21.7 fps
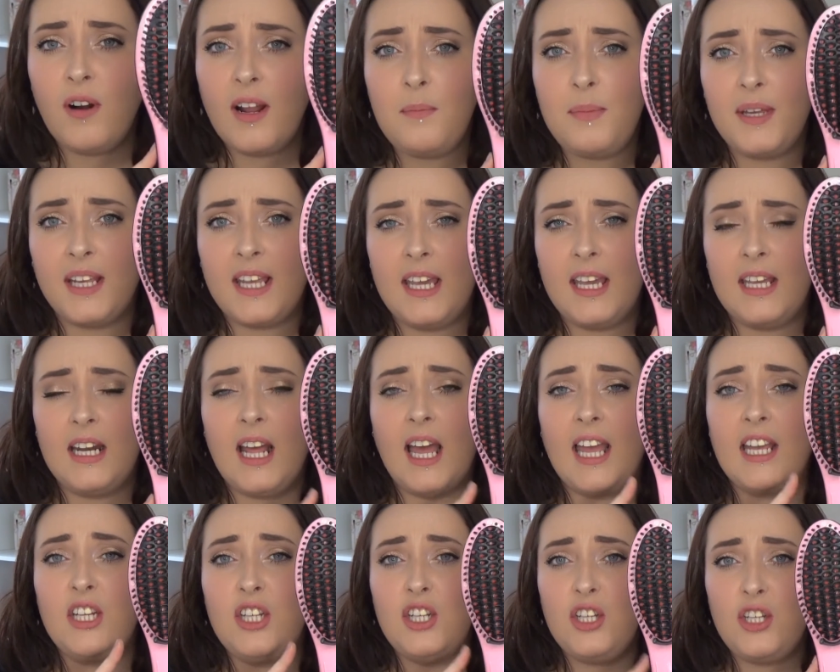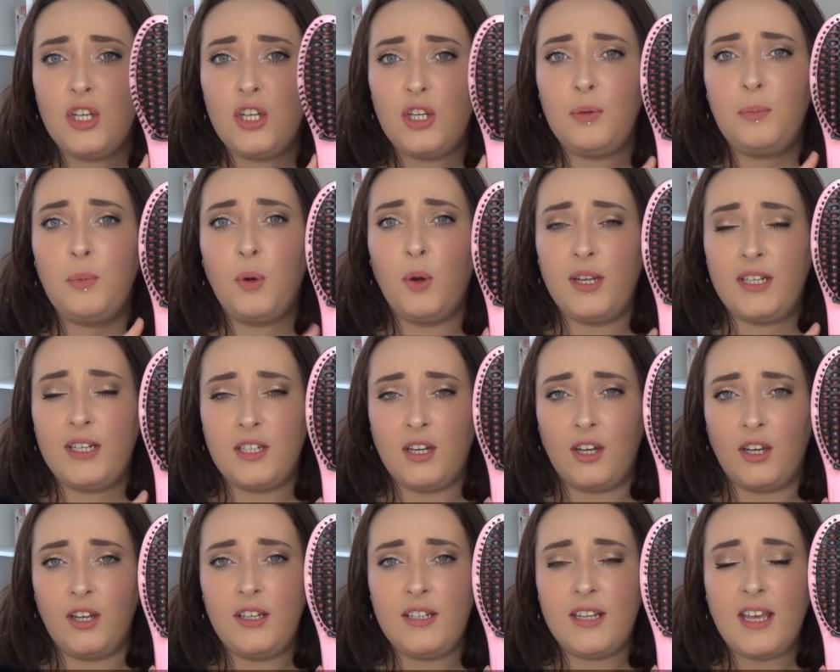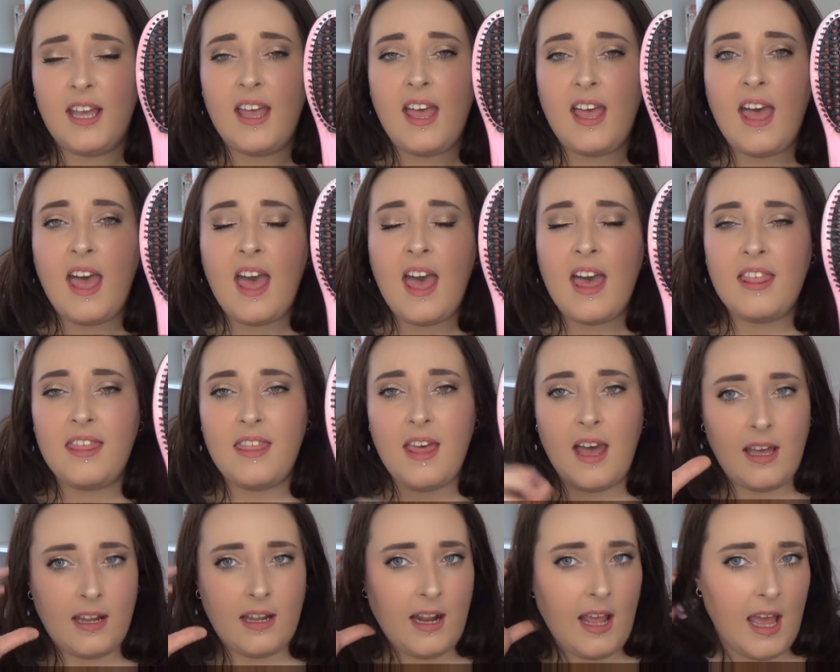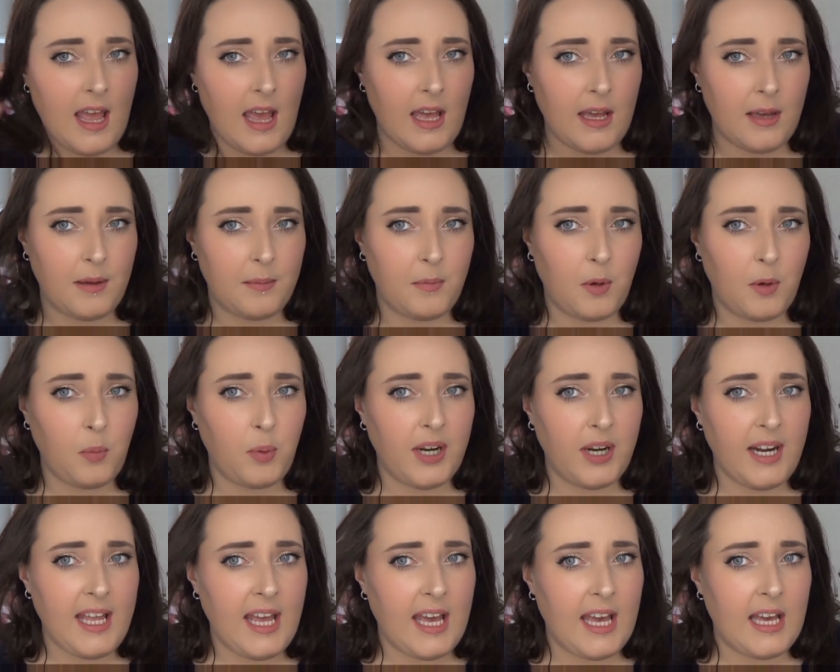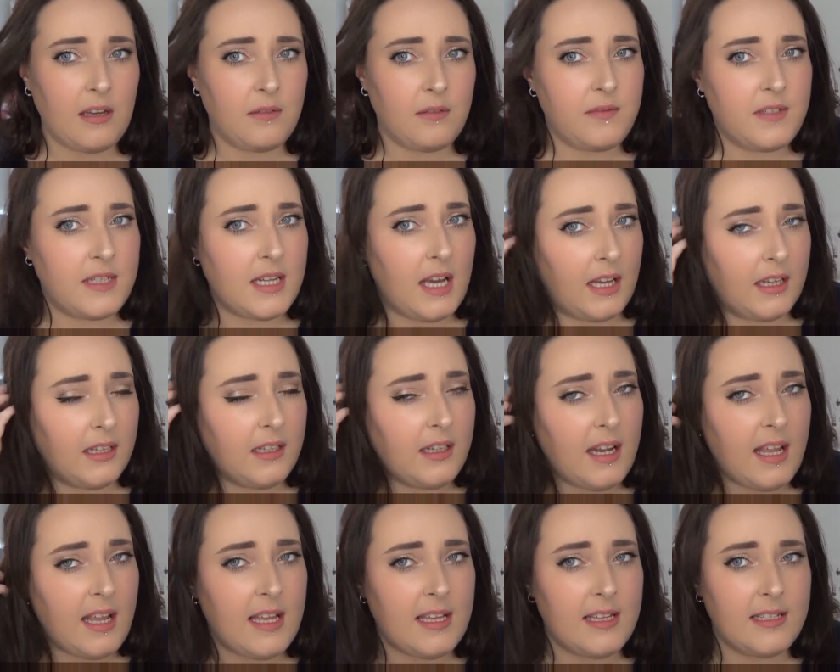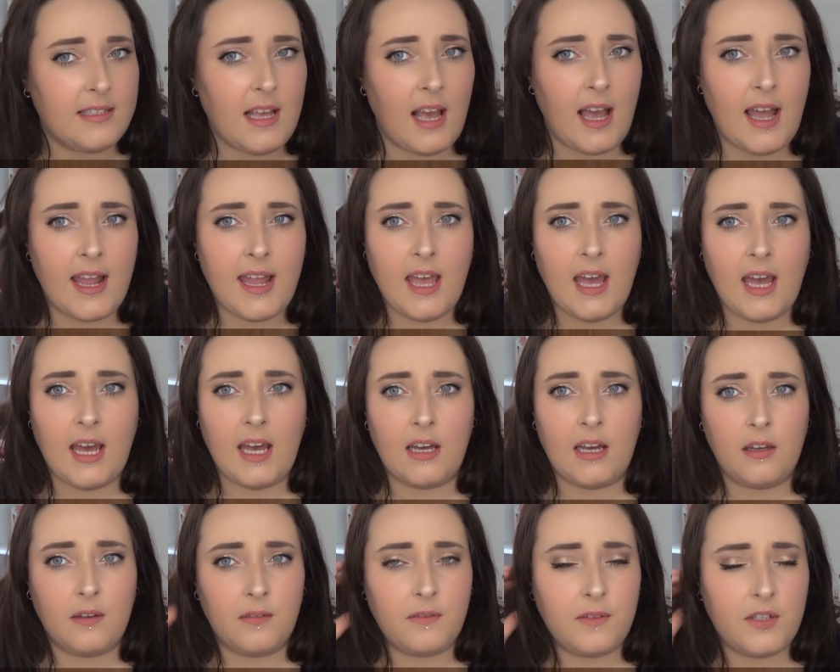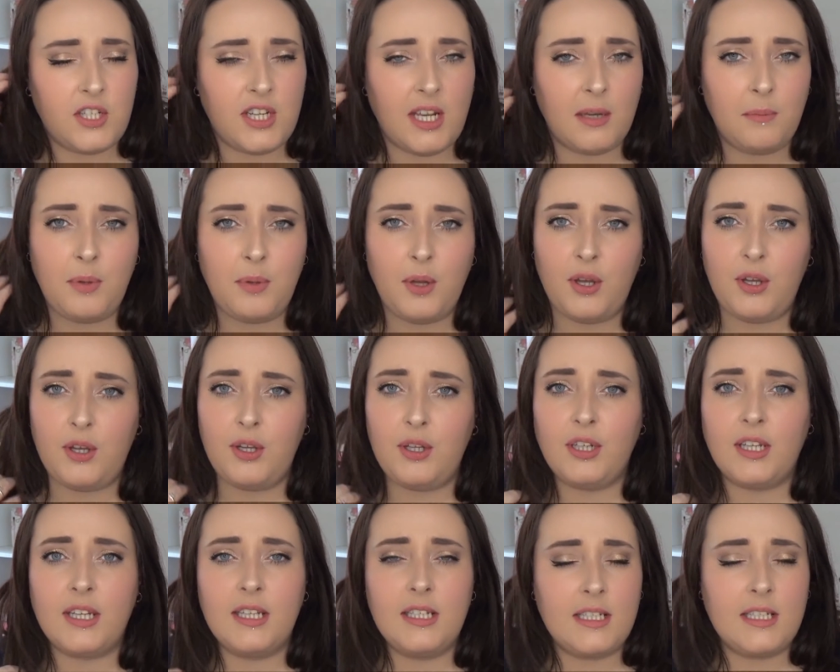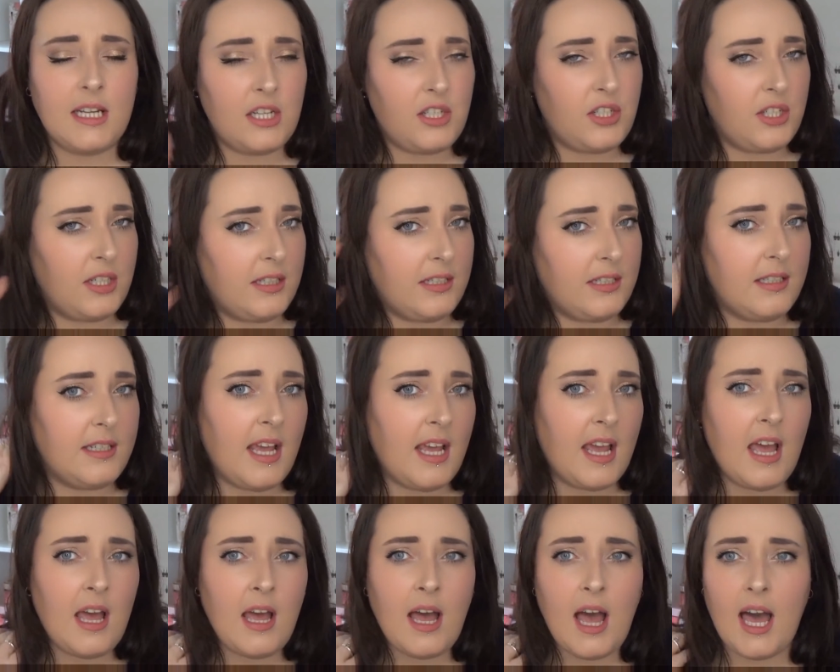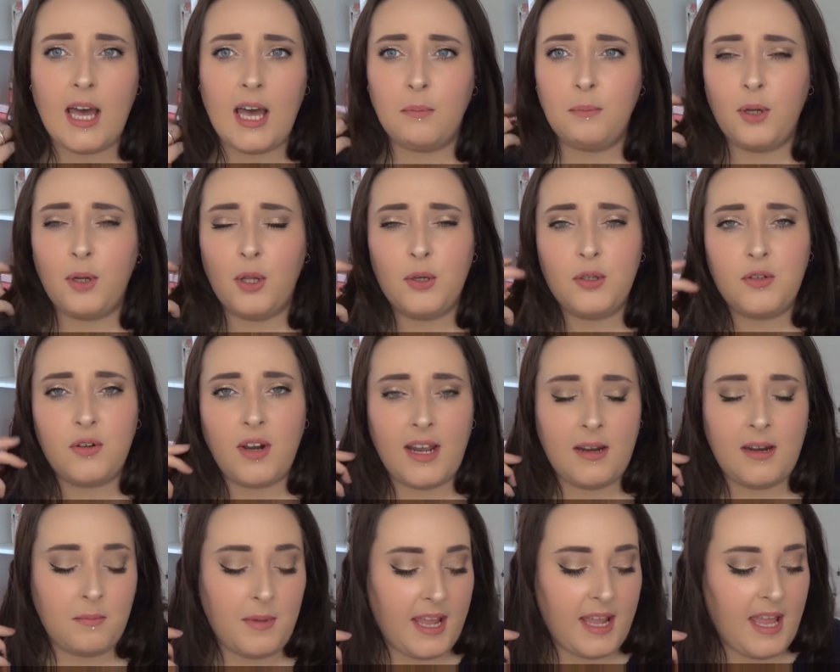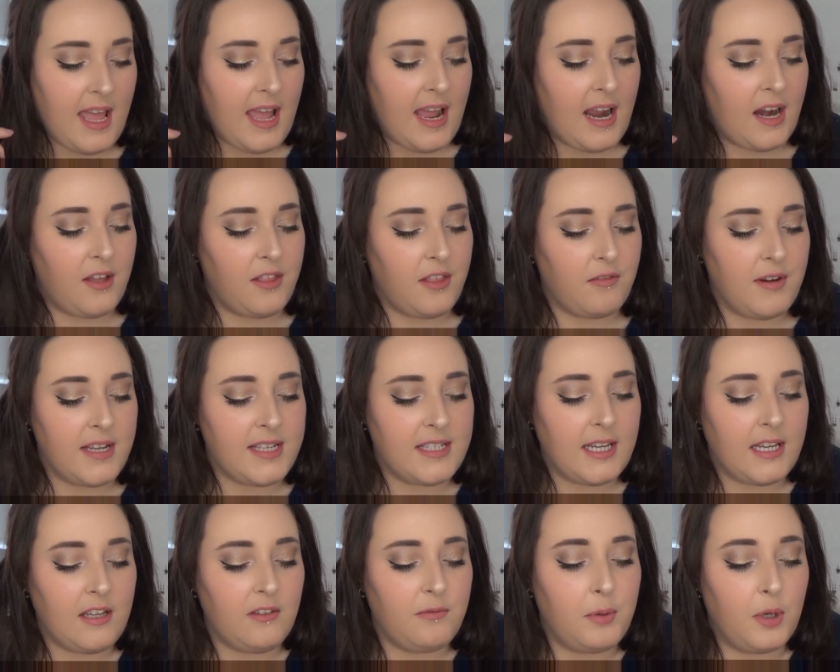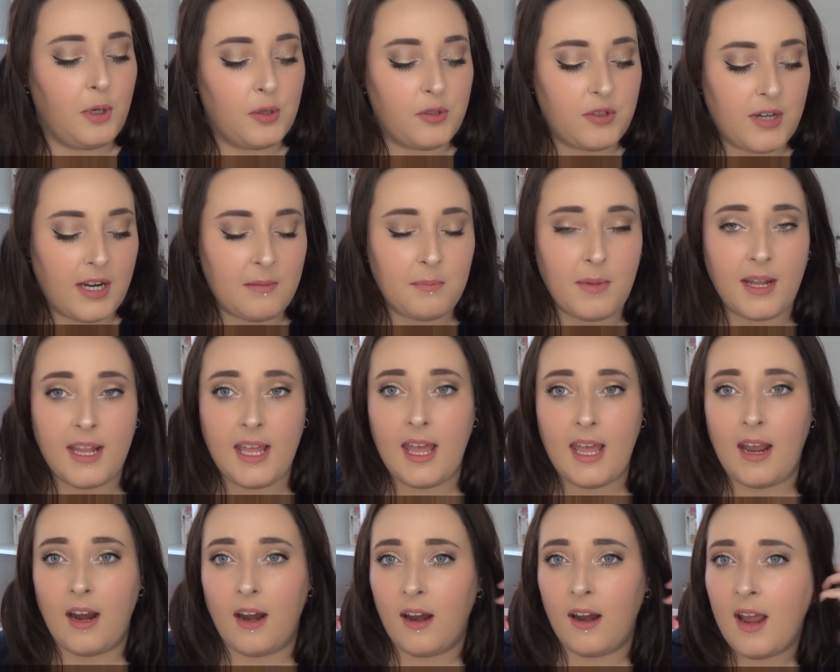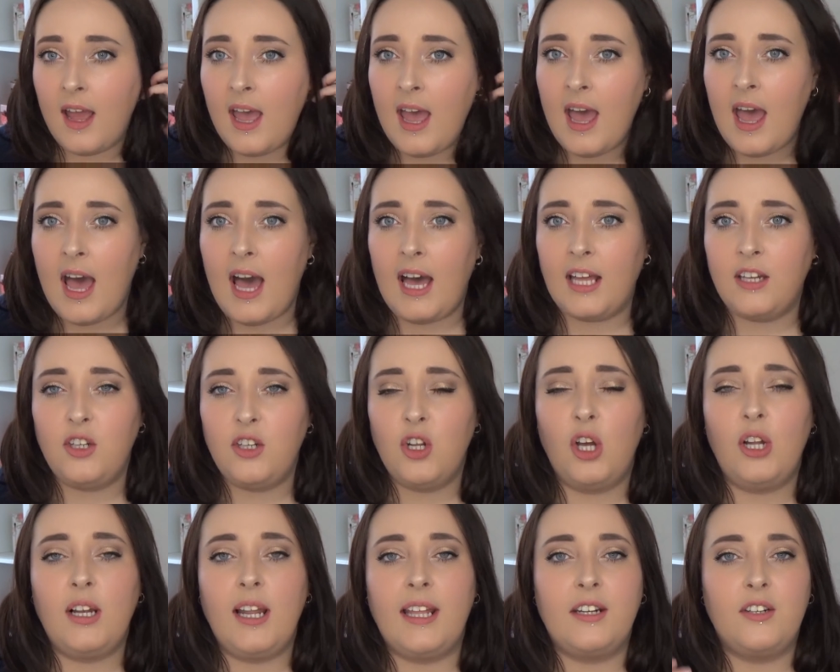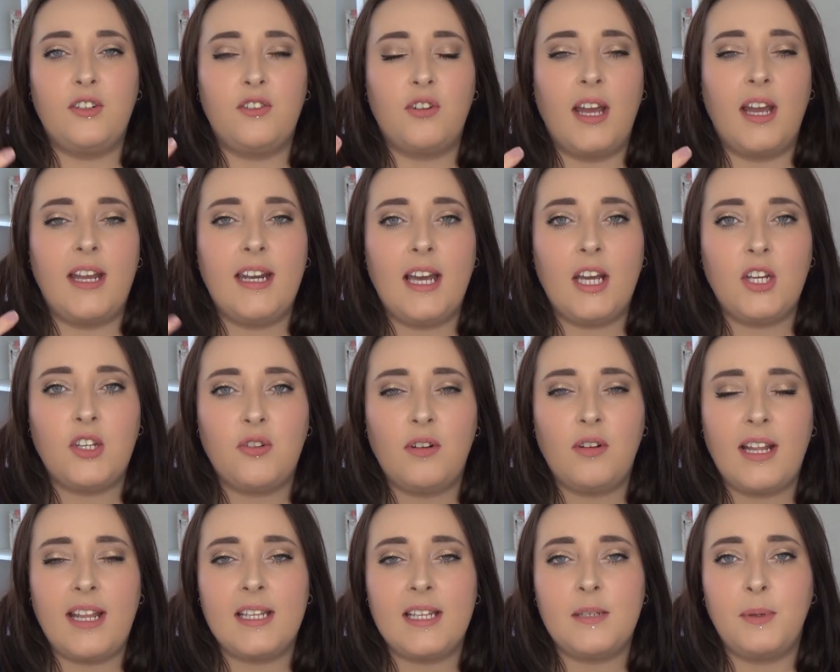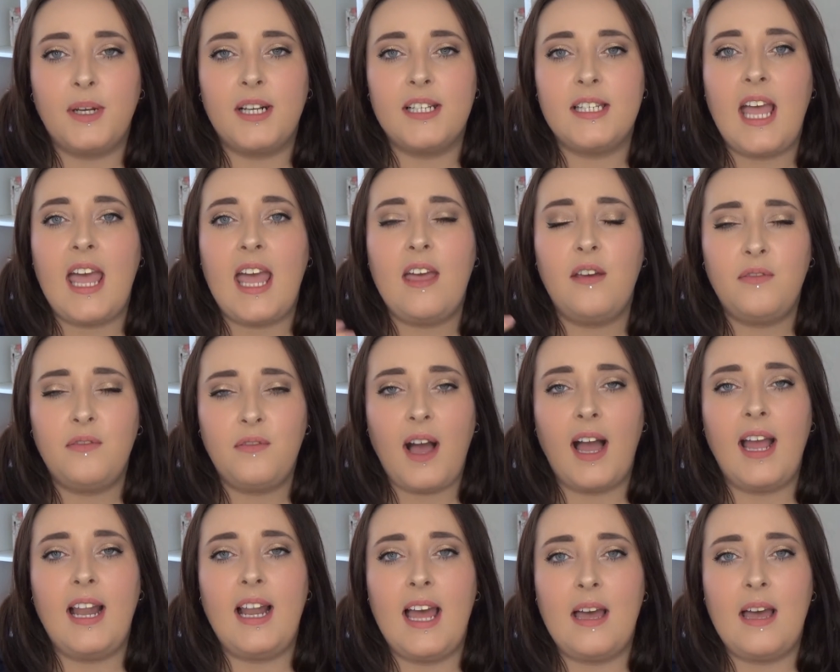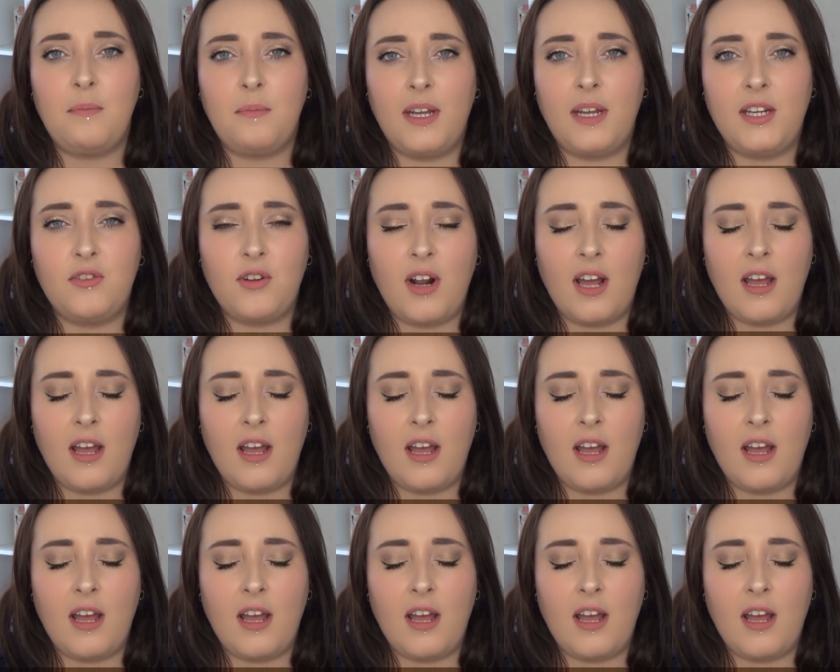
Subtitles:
I begin, I should point out that what I have done is I have shampooed, conditioned and blow dried my hair. The reason I have blow dried my hair and not let it dry naturally is because if I let my